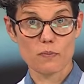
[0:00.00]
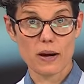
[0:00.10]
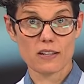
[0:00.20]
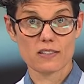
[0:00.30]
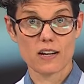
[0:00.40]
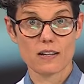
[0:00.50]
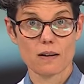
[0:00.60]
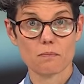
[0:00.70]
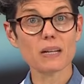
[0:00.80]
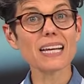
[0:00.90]
Bank
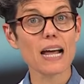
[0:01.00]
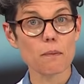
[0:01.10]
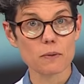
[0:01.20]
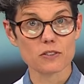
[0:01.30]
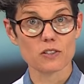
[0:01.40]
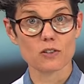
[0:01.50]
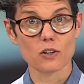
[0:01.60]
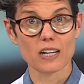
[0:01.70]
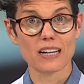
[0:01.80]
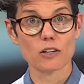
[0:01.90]
Stadium, Minneapolis is
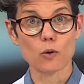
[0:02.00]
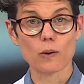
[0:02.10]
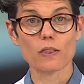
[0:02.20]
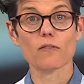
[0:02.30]
looking at north